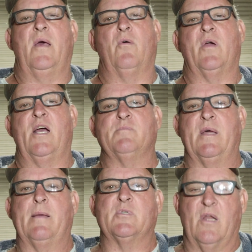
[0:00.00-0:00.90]
Hello guys,
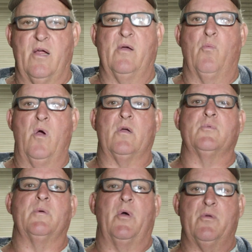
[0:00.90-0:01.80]
my name is Larry and
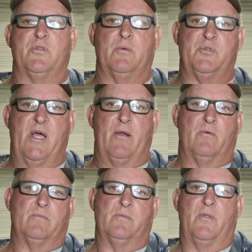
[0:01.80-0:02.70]
welcome to my YouTube
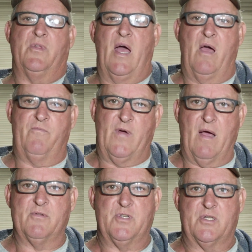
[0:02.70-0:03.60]
channel,
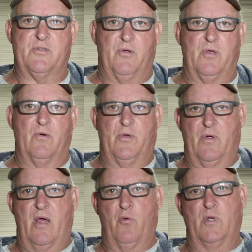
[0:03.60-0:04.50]
956 Studio
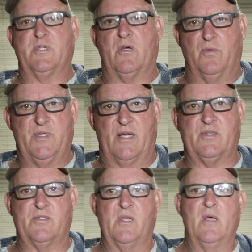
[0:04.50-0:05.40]
here out of Weslaco,
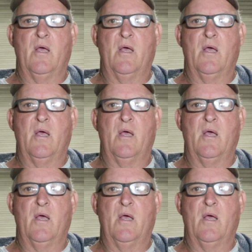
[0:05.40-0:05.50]
Texas.